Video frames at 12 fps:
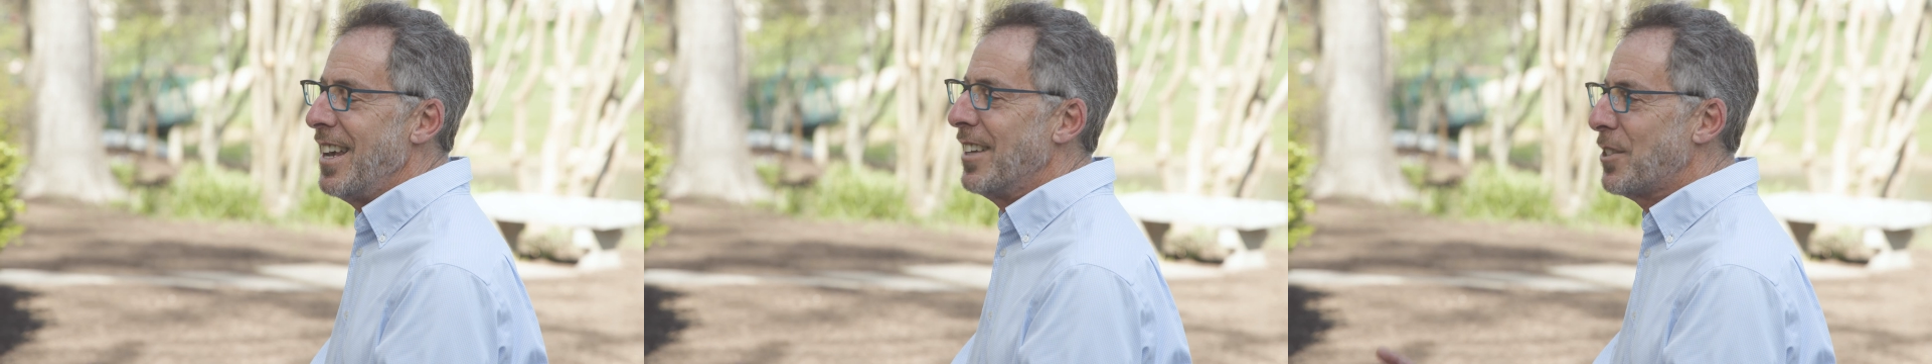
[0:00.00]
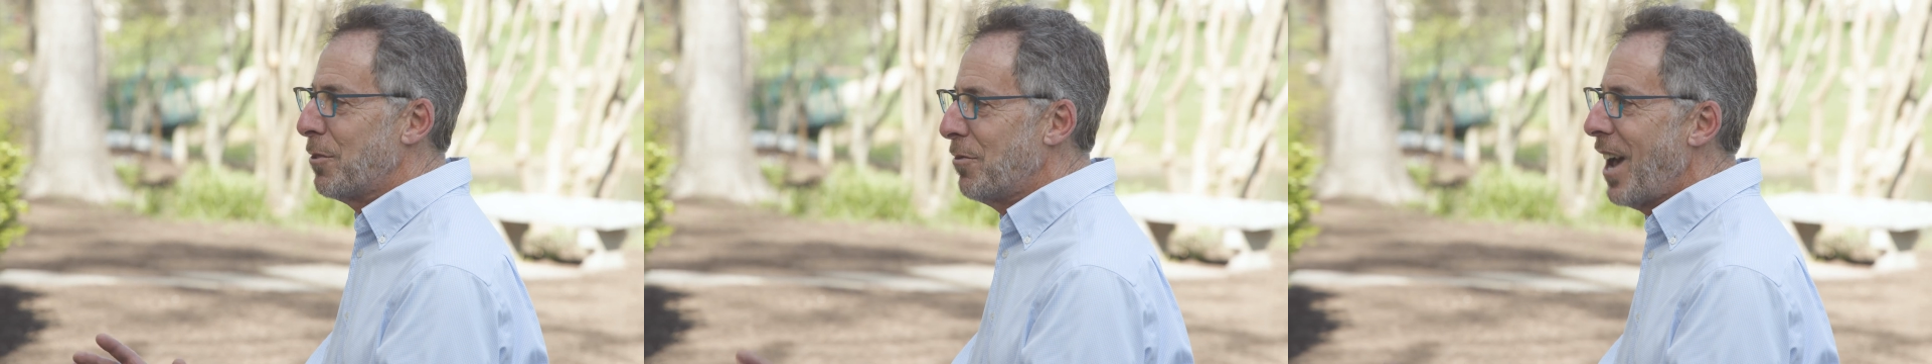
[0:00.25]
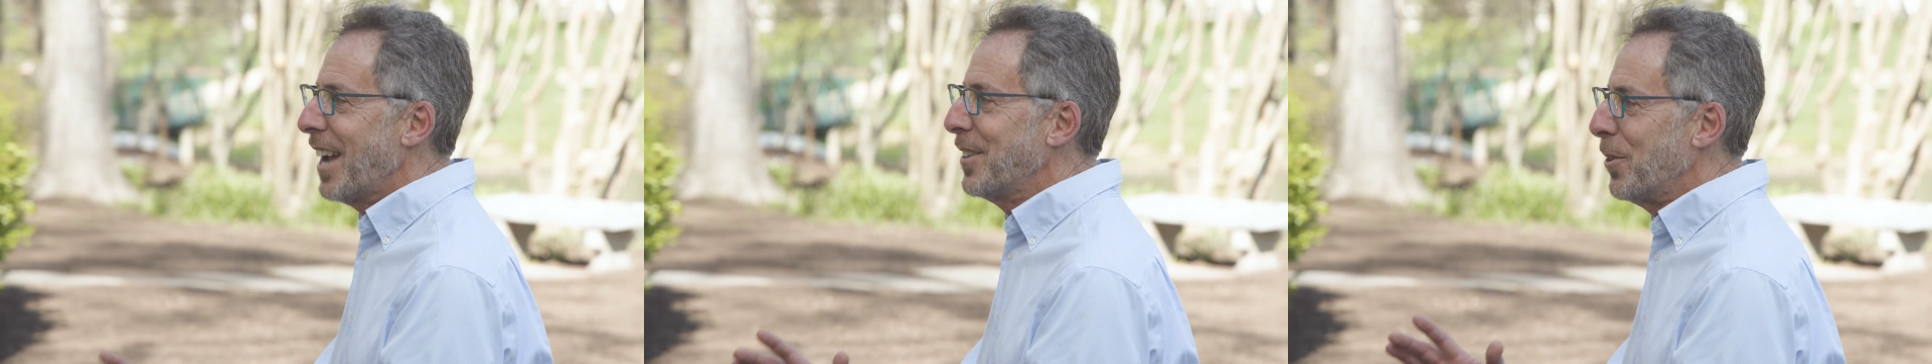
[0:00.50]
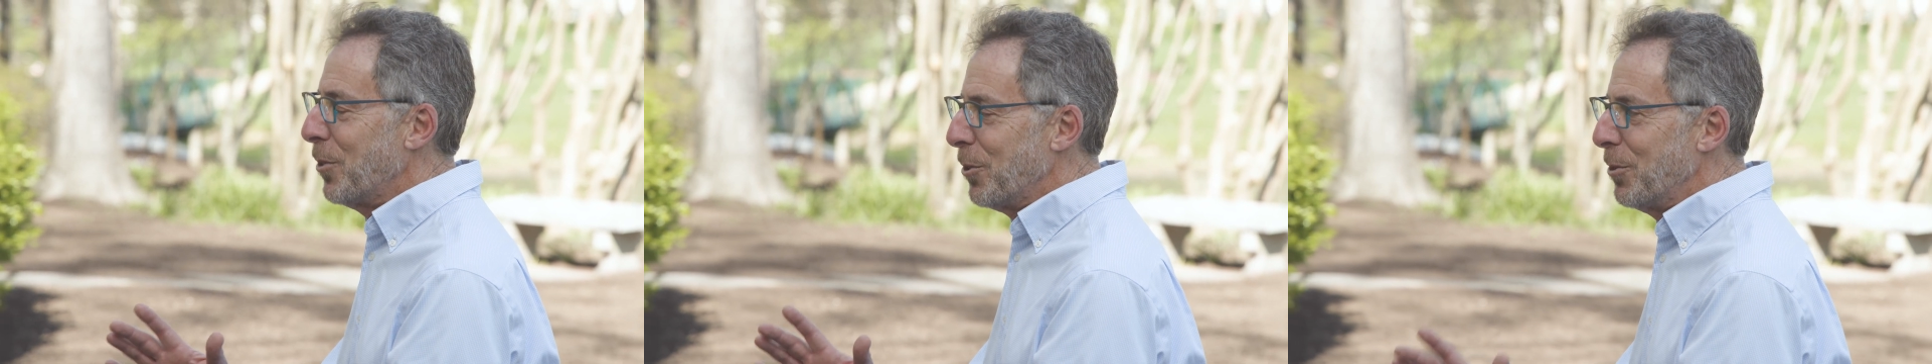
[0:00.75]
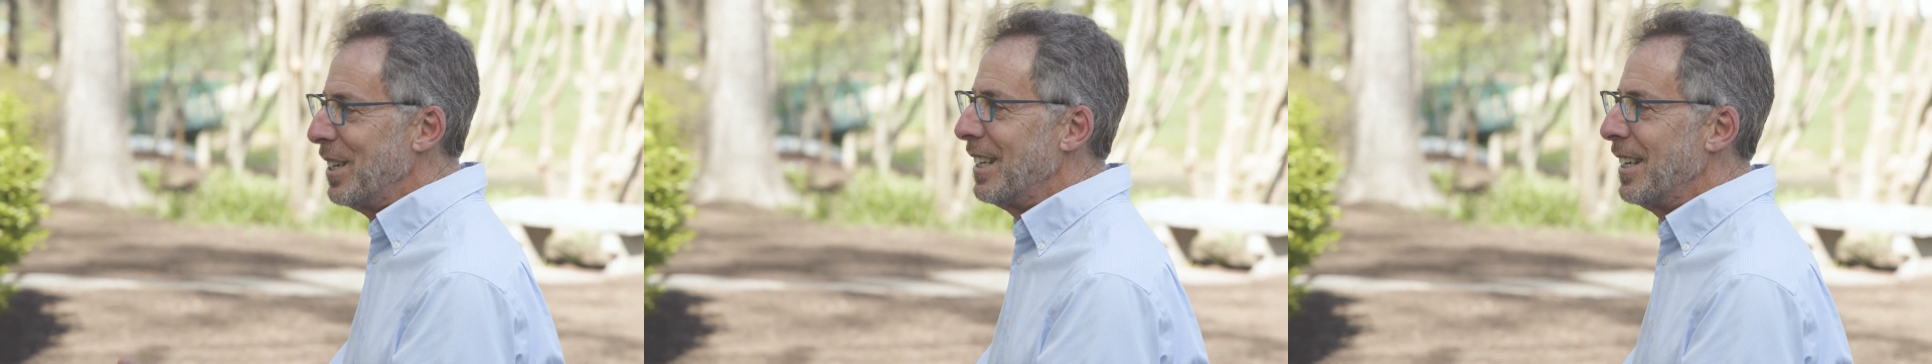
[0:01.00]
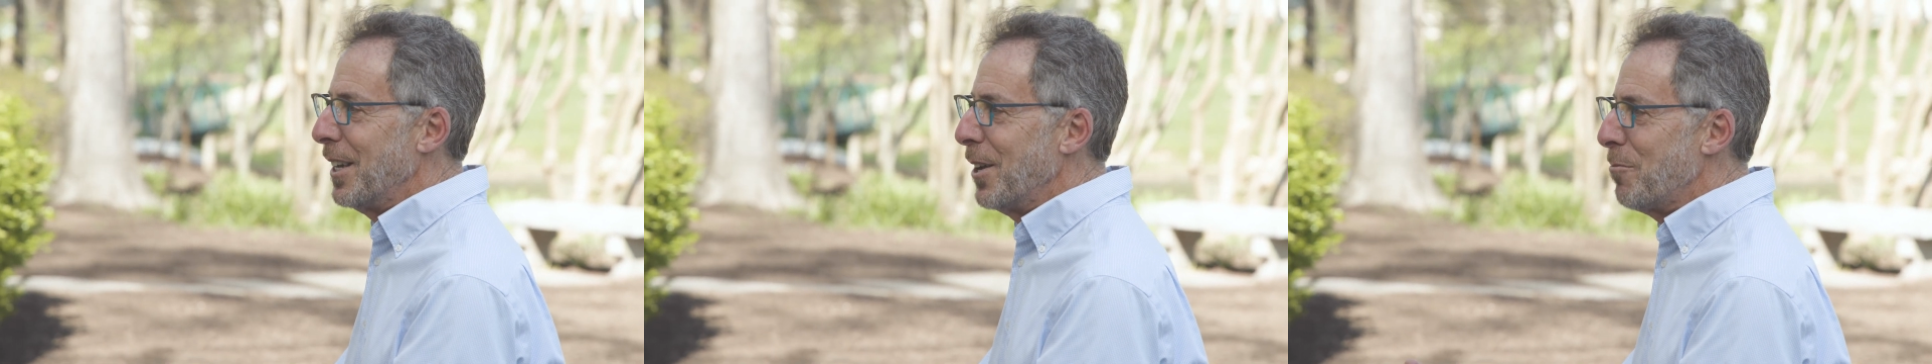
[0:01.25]
It's a fact that we're
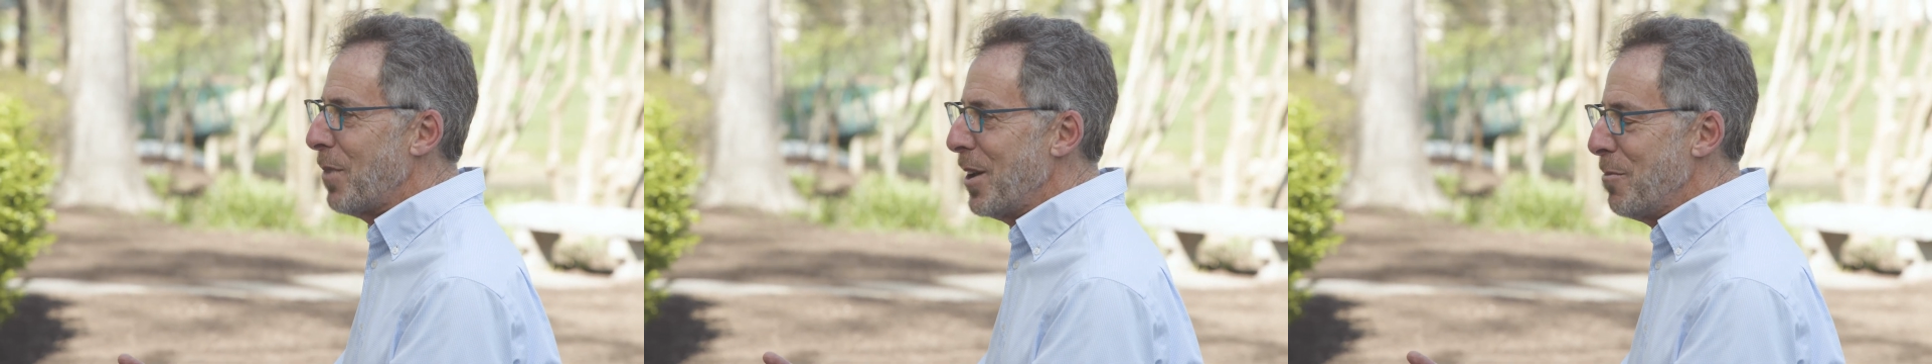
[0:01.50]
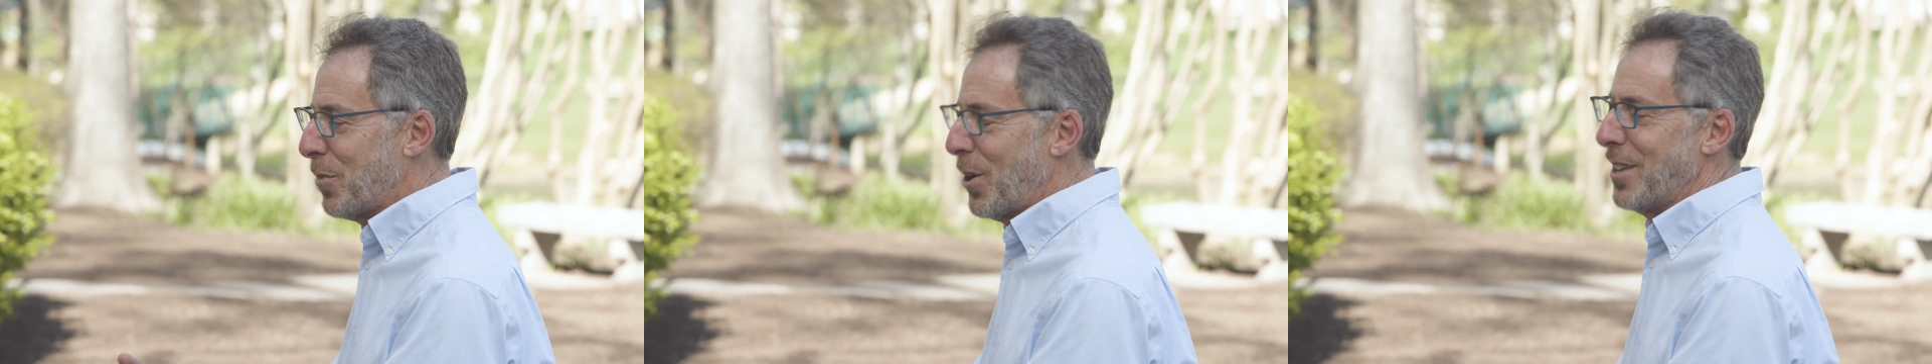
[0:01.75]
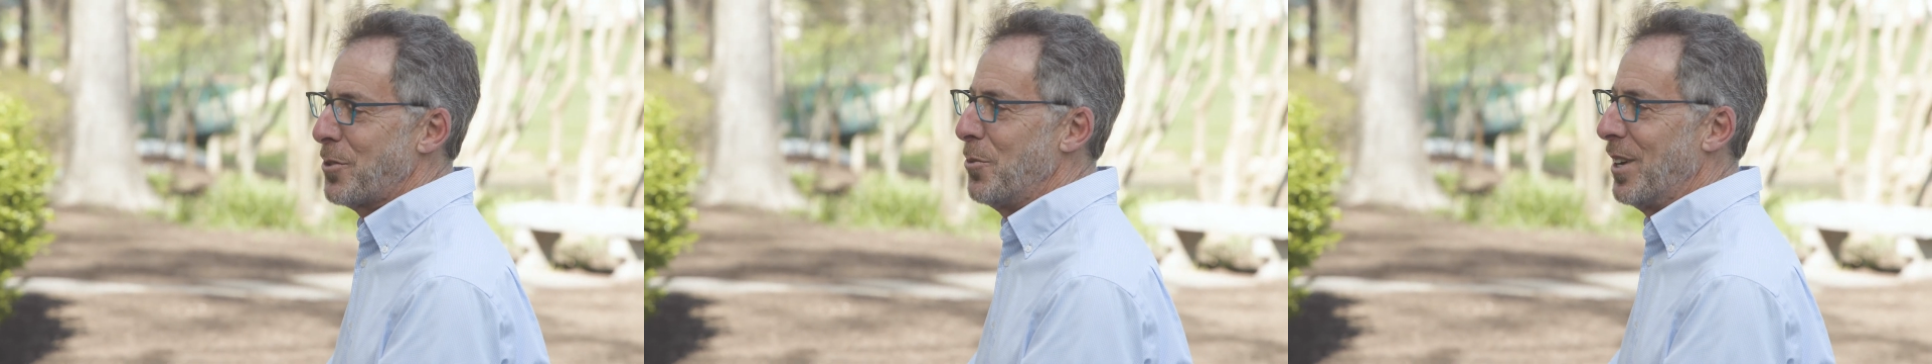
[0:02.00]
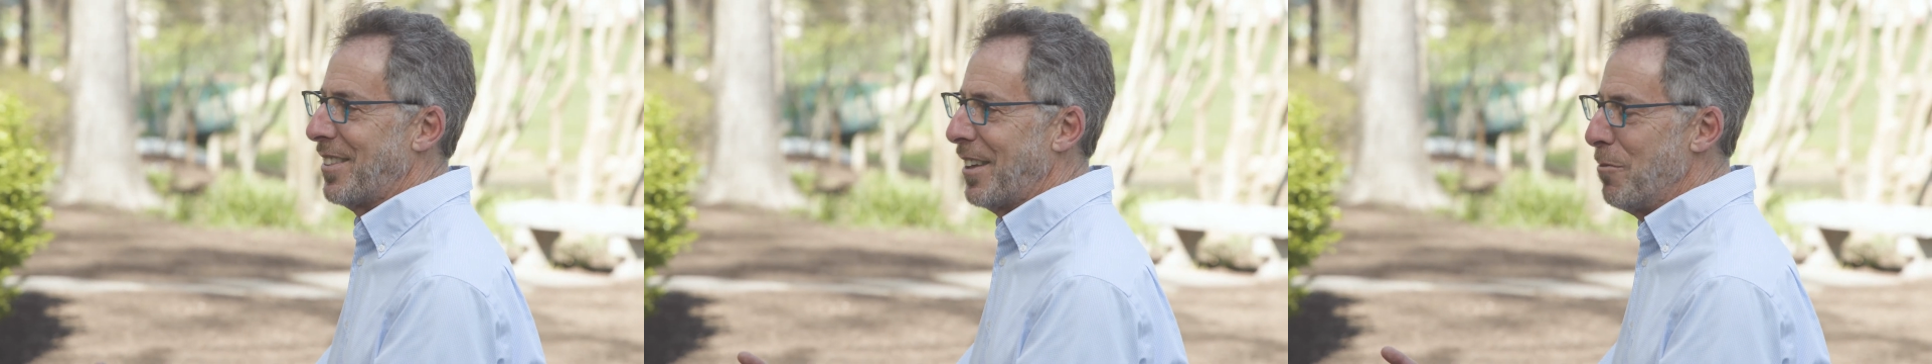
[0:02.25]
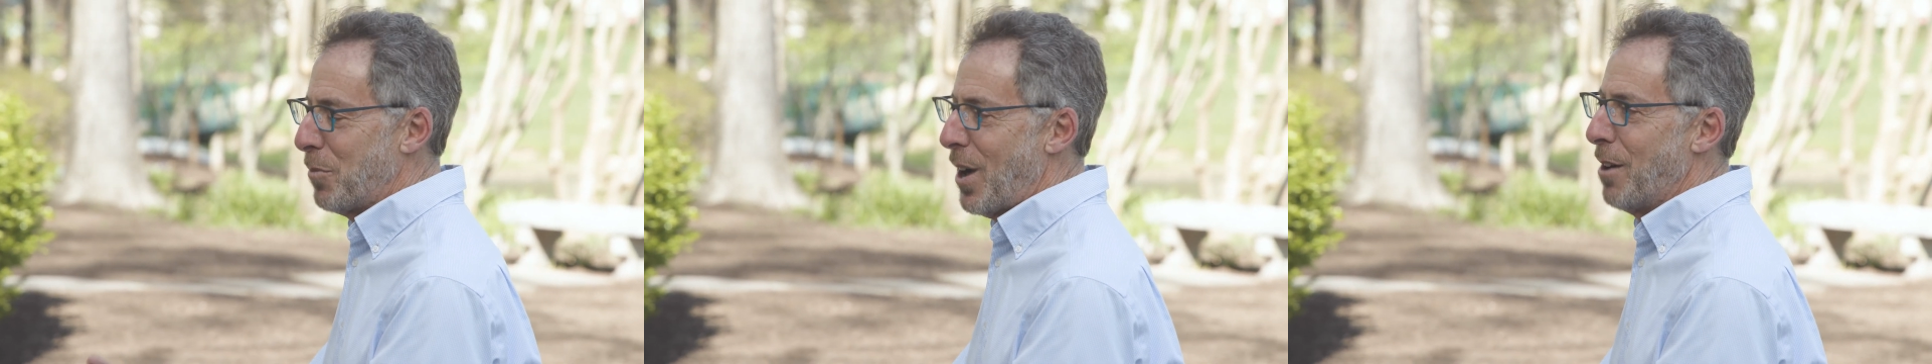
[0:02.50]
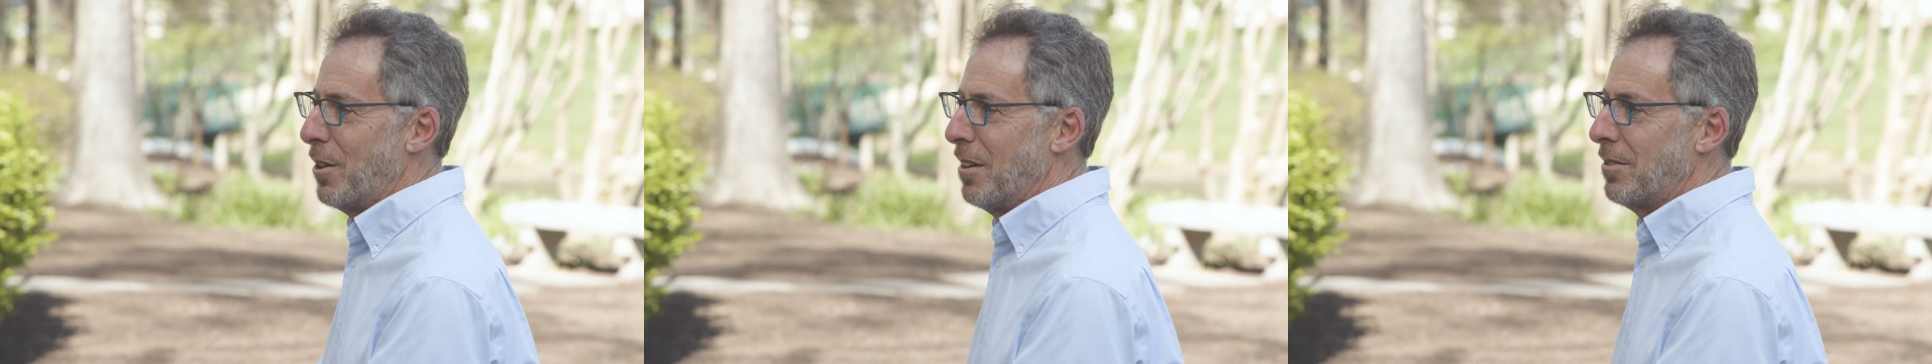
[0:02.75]
really impressed with and
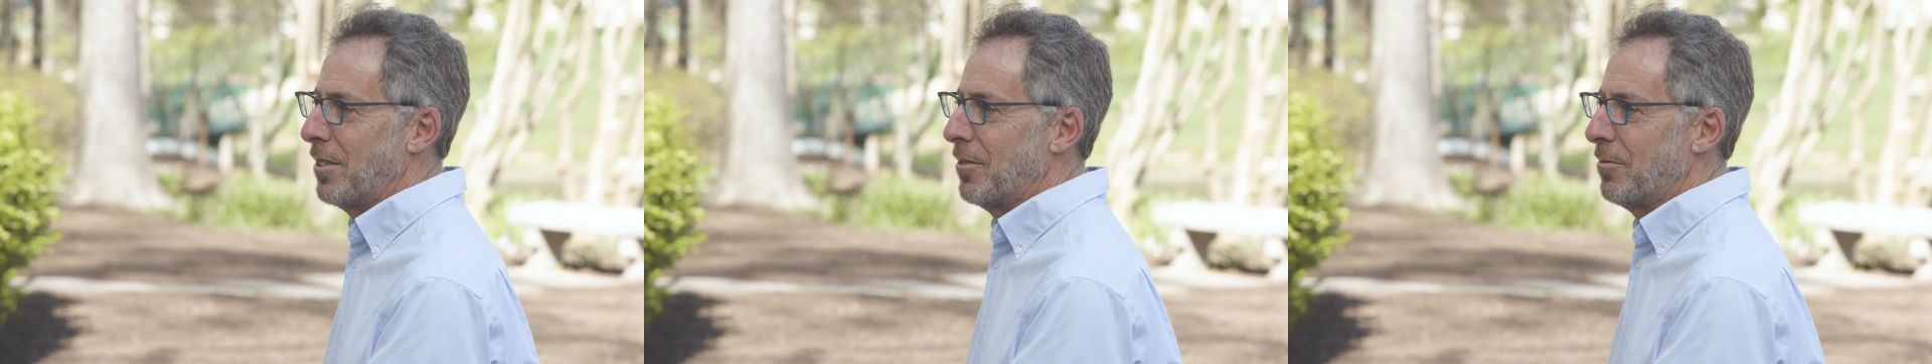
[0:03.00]
proud of.